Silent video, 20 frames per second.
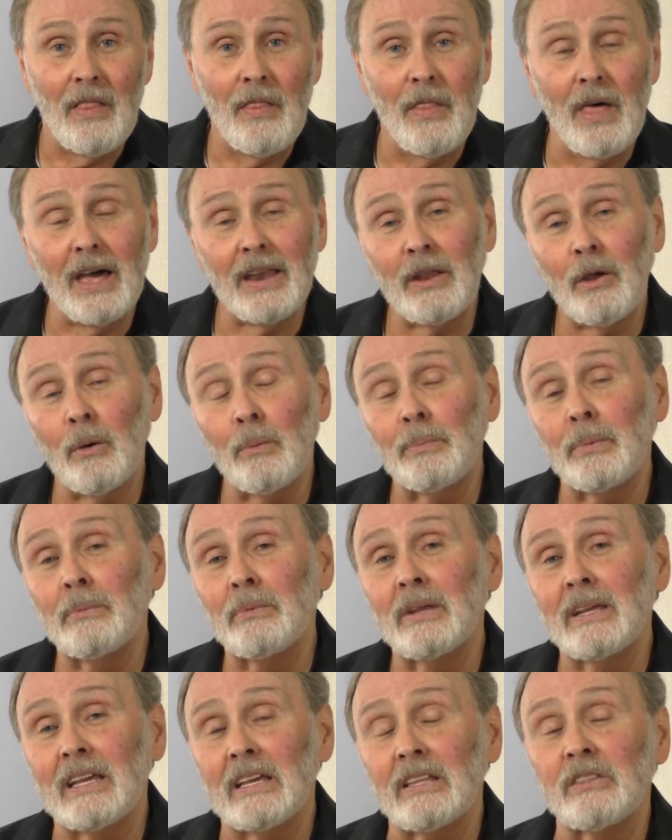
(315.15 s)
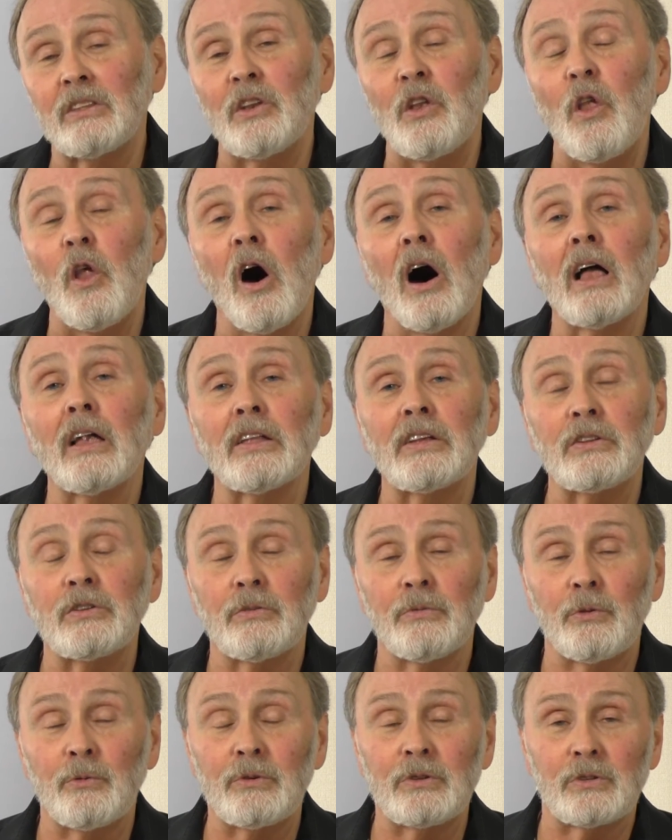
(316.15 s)
that helped them to get the knowledge
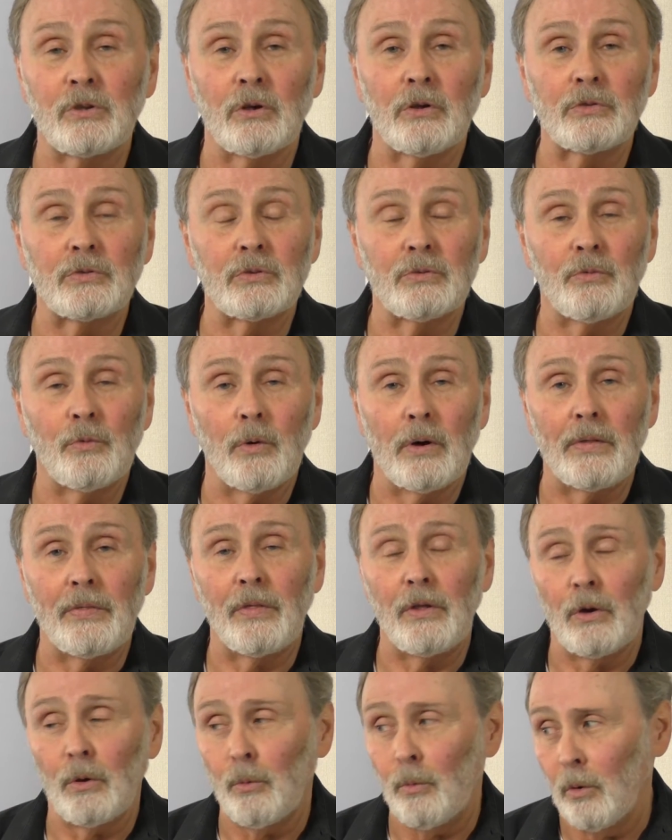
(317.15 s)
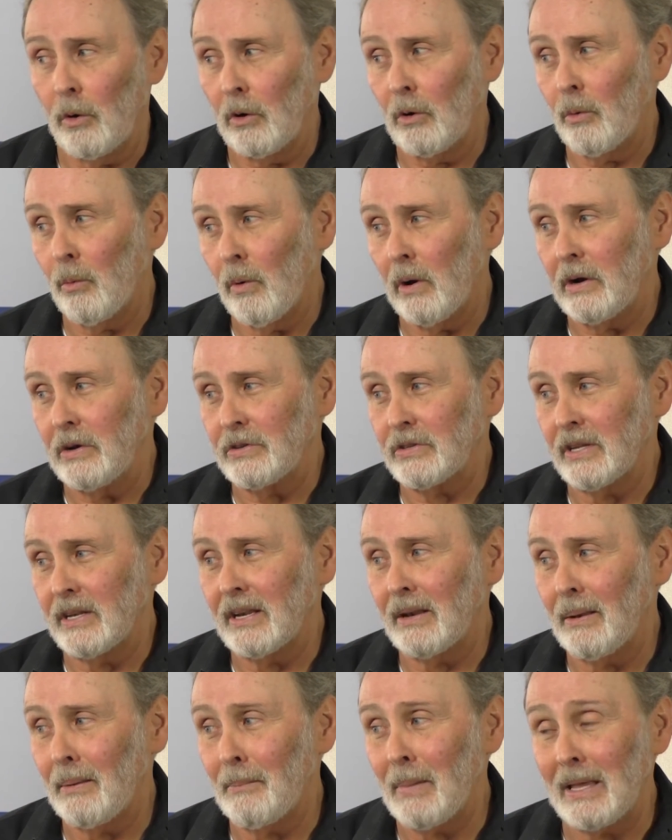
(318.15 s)
of the results of what their work was,
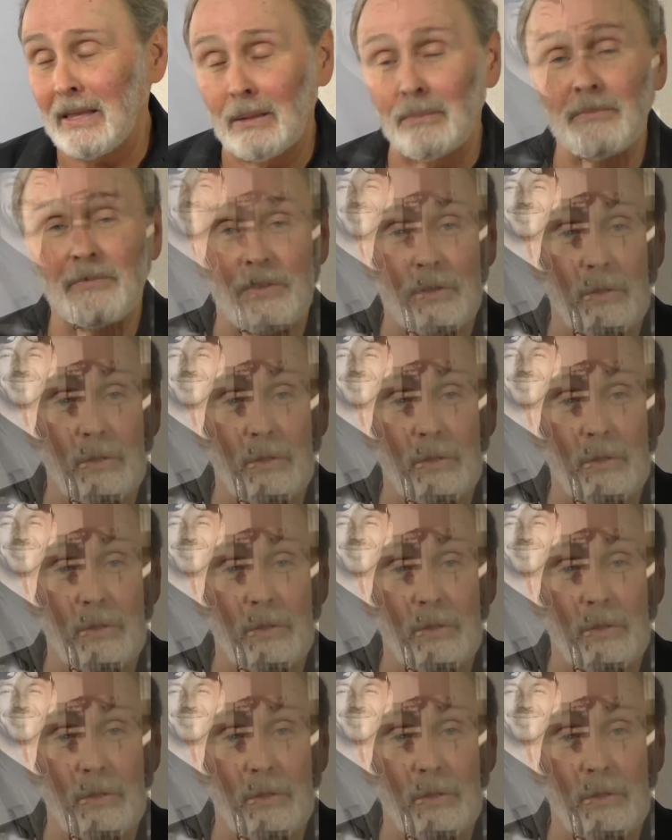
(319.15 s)
and it made them